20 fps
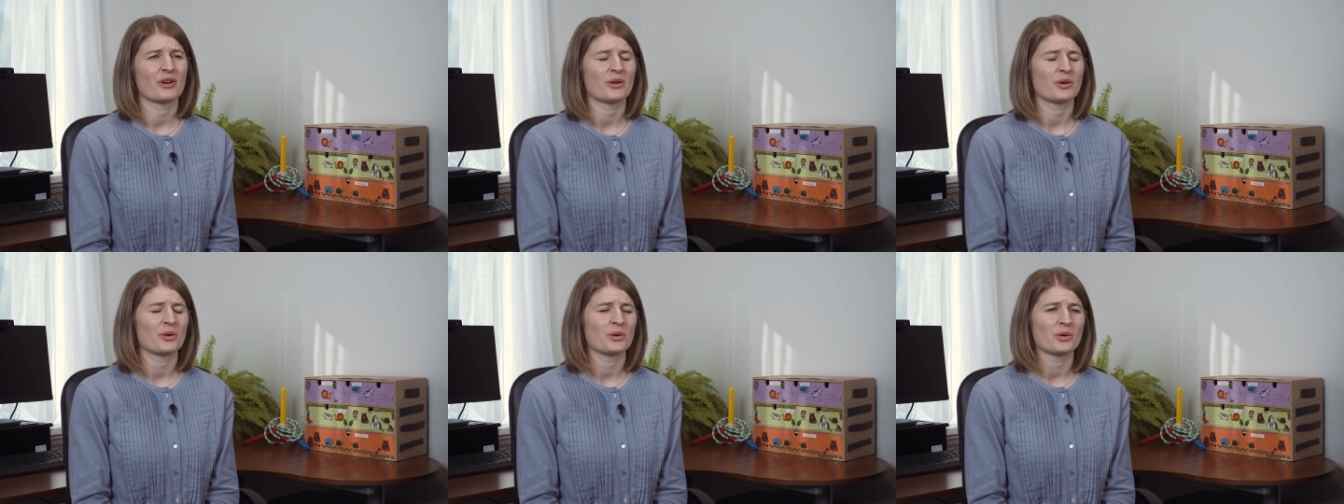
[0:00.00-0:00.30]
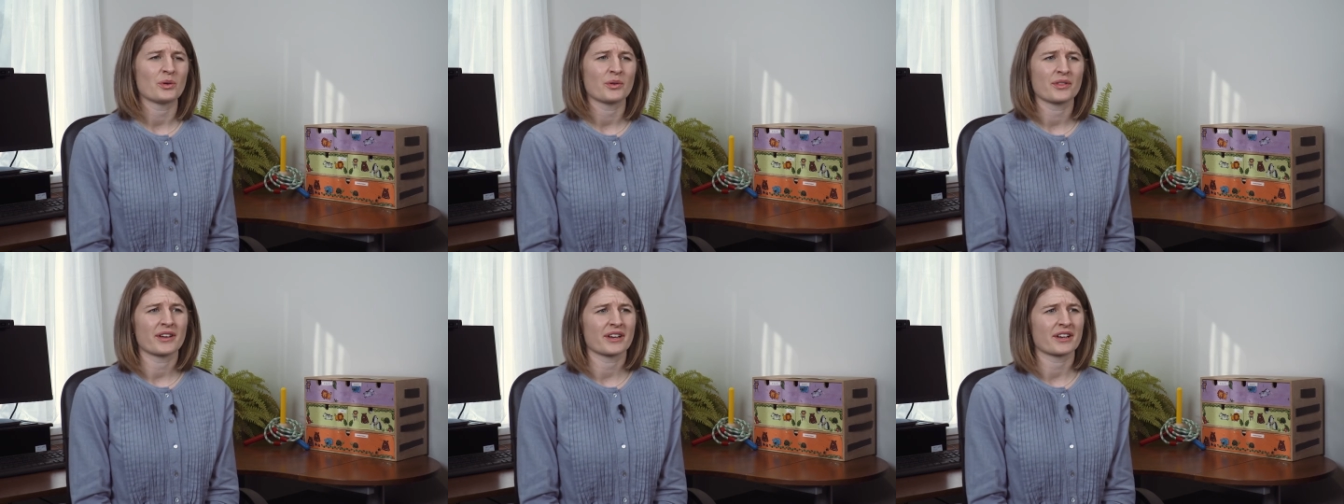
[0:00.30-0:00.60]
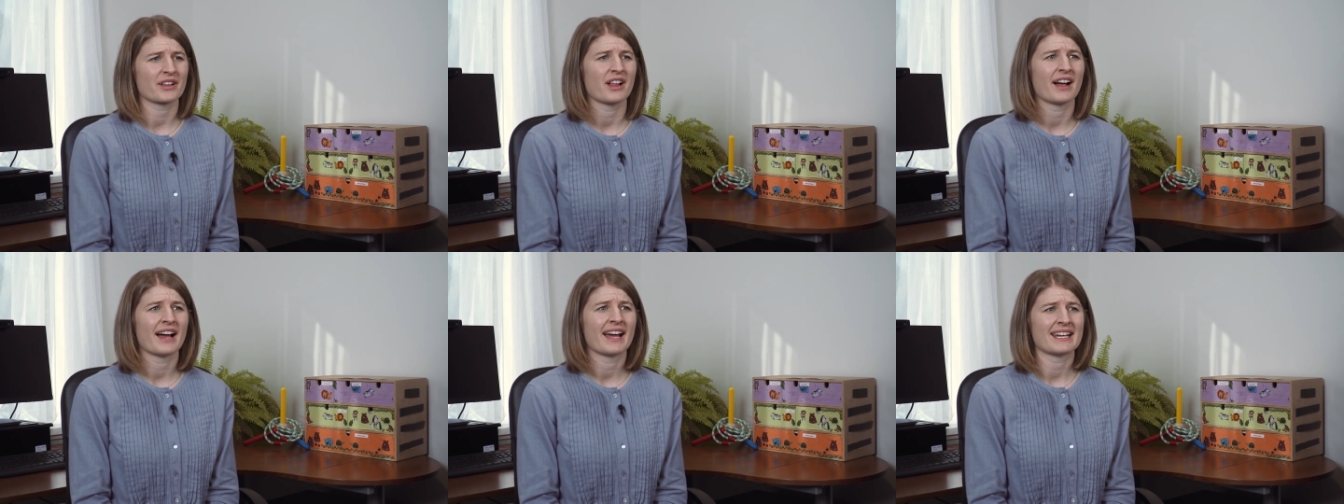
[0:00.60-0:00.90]
All the
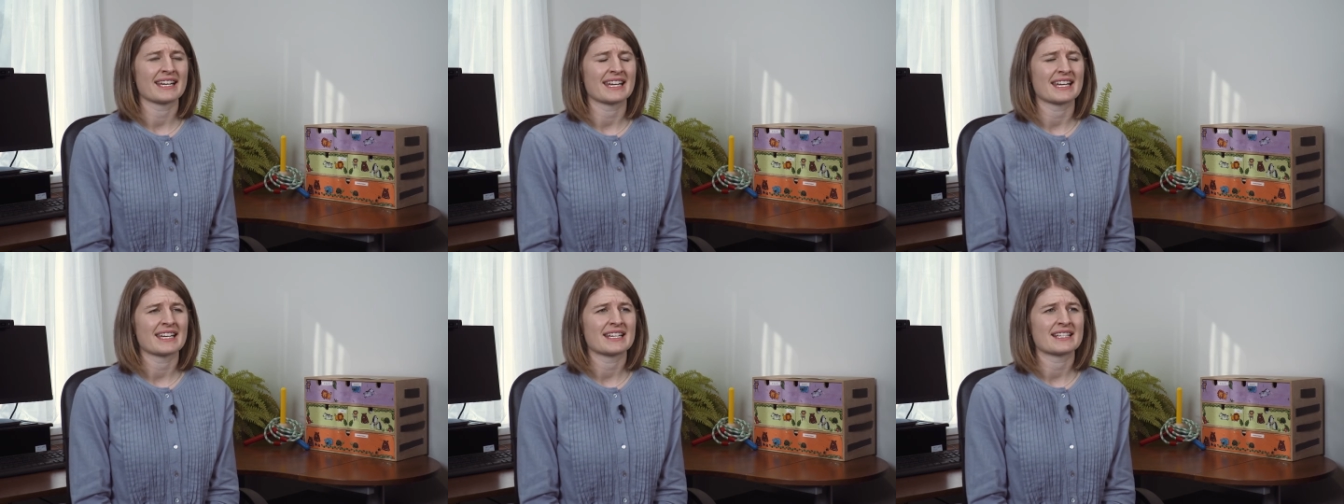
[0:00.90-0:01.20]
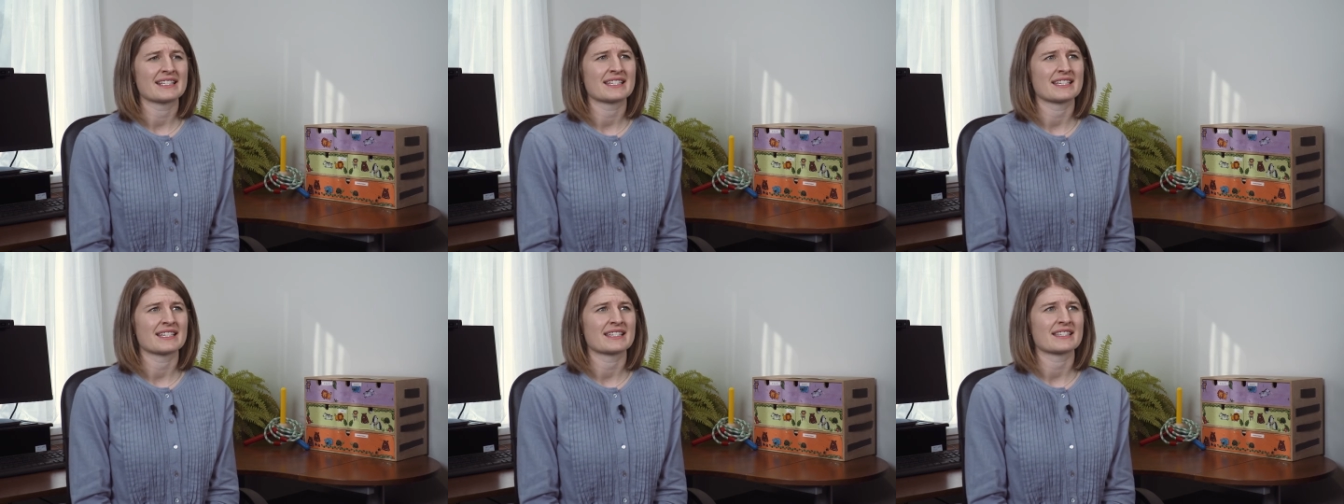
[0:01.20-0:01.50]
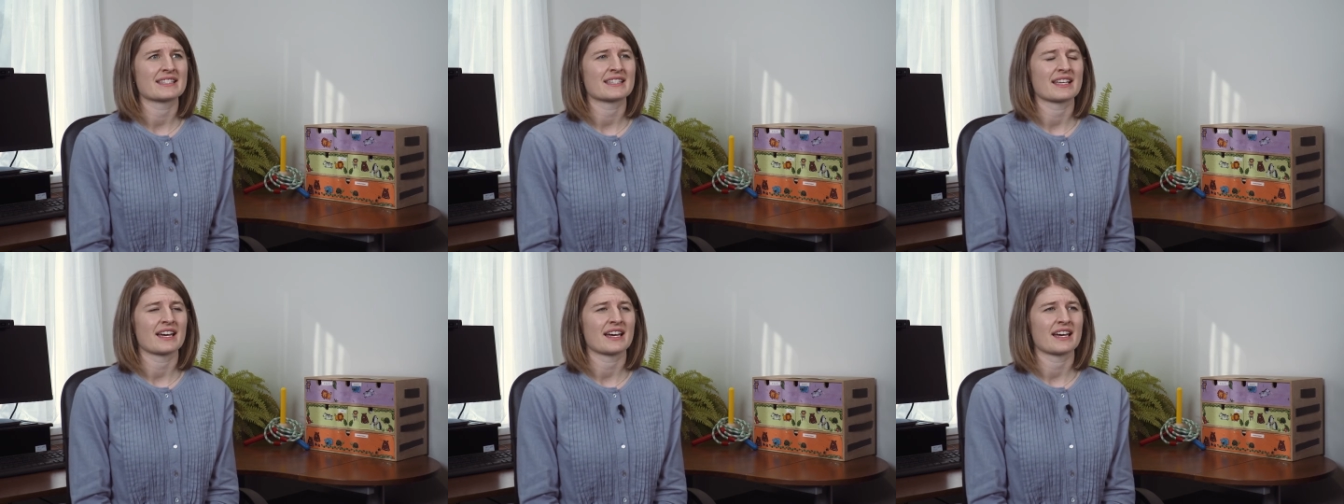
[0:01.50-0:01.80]
client needs
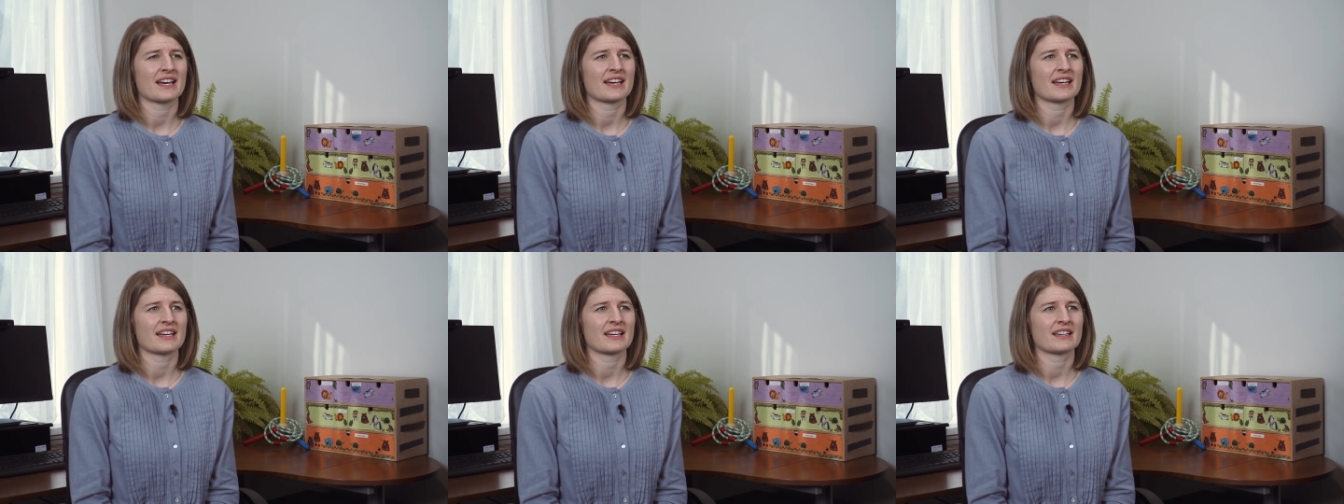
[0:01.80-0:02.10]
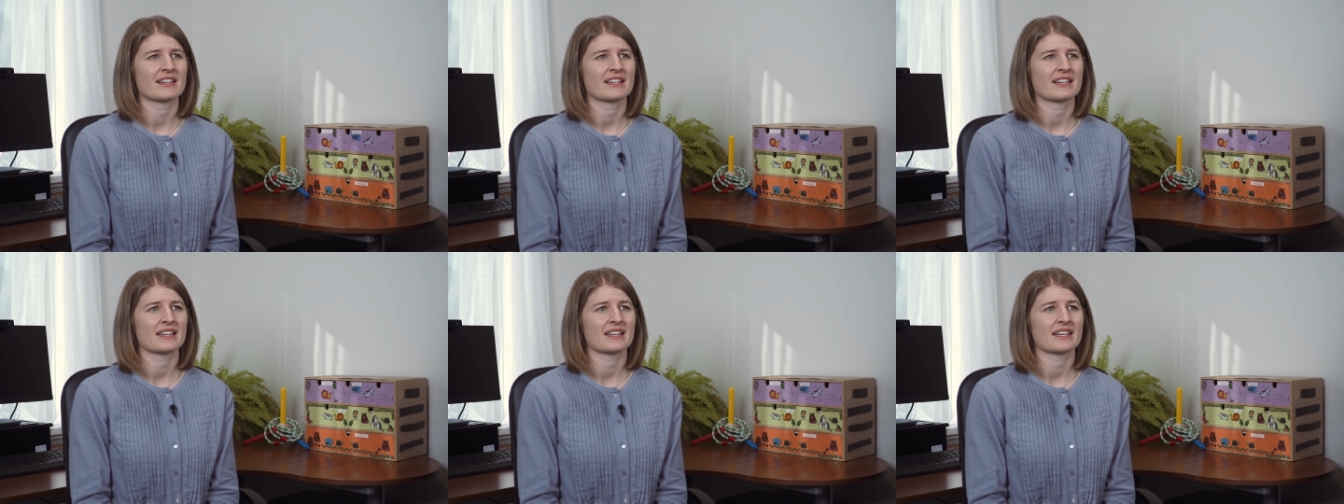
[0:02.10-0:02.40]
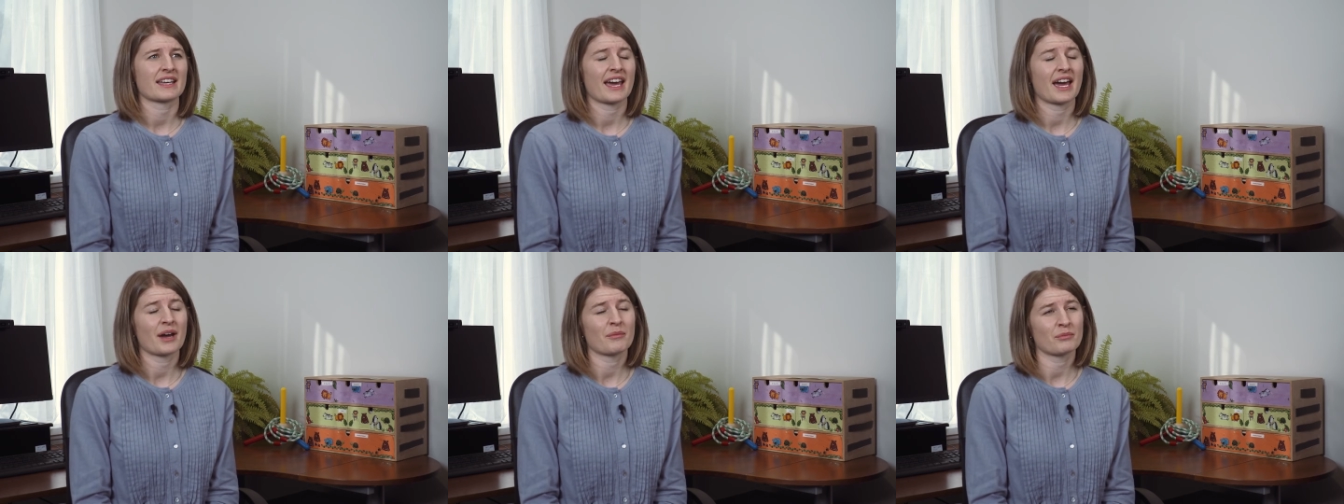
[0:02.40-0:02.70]
is a
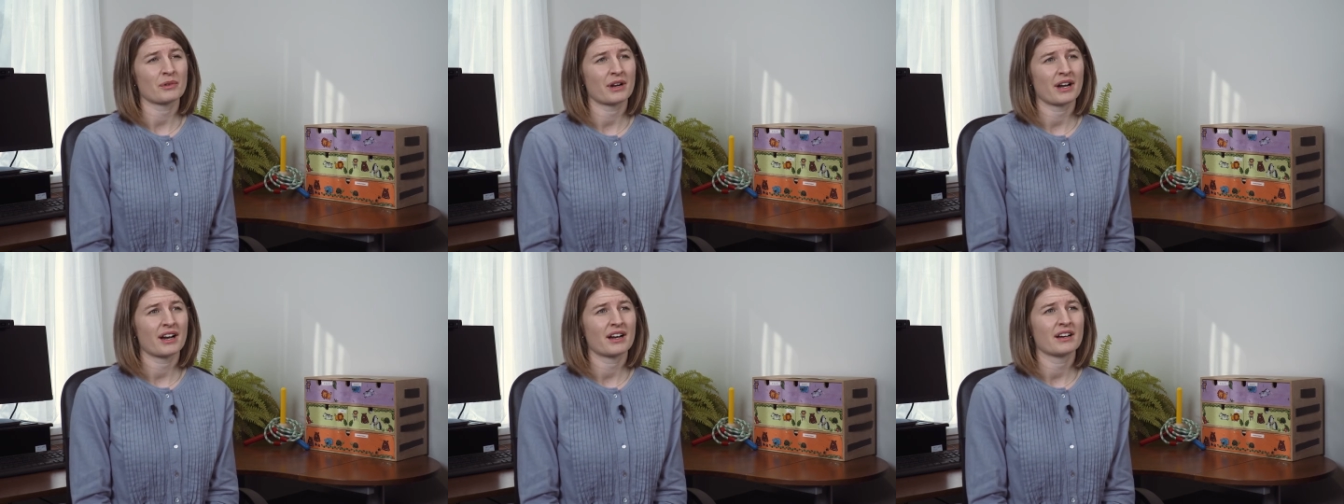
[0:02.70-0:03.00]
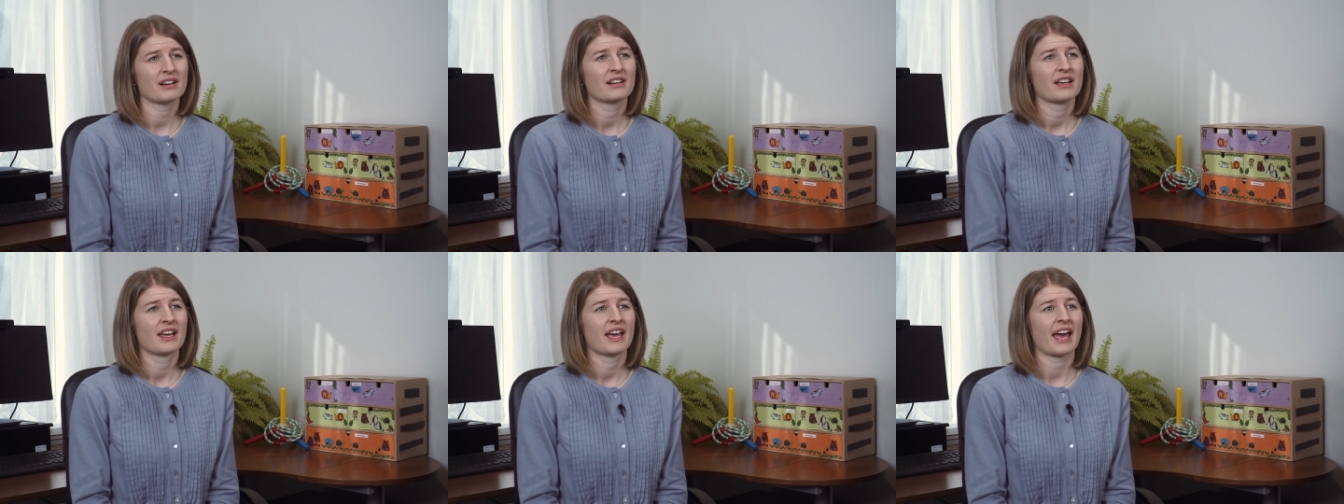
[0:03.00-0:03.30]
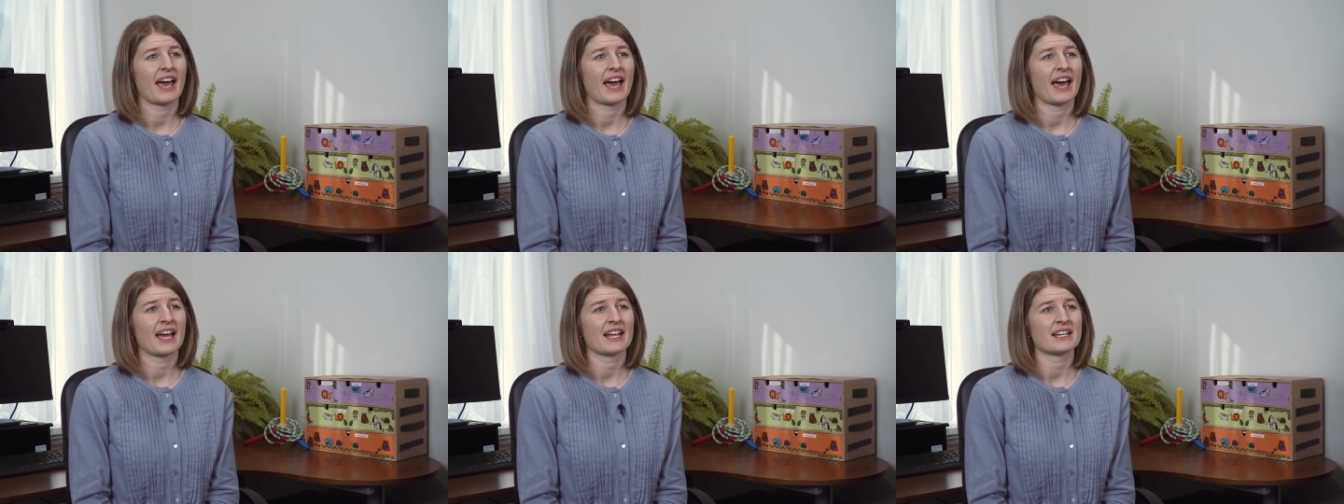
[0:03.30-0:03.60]
camera
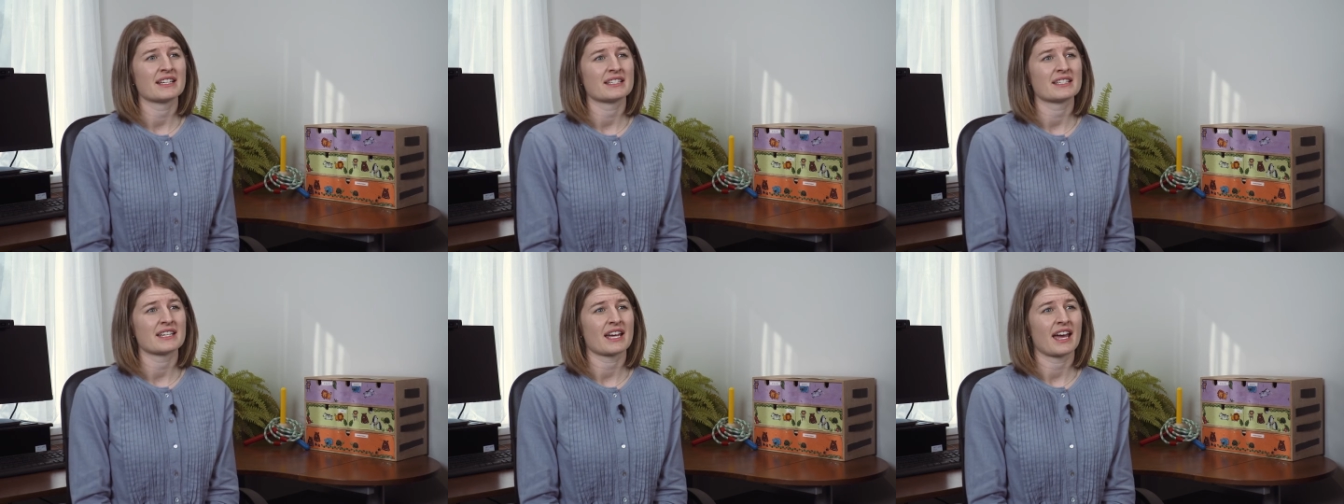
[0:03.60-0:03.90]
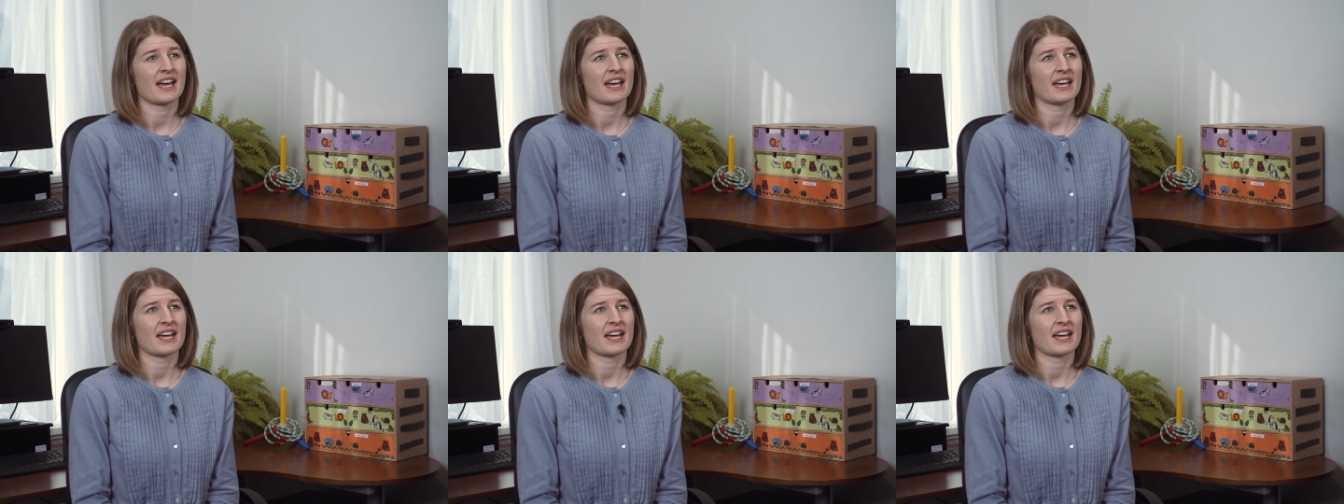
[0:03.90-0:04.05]
and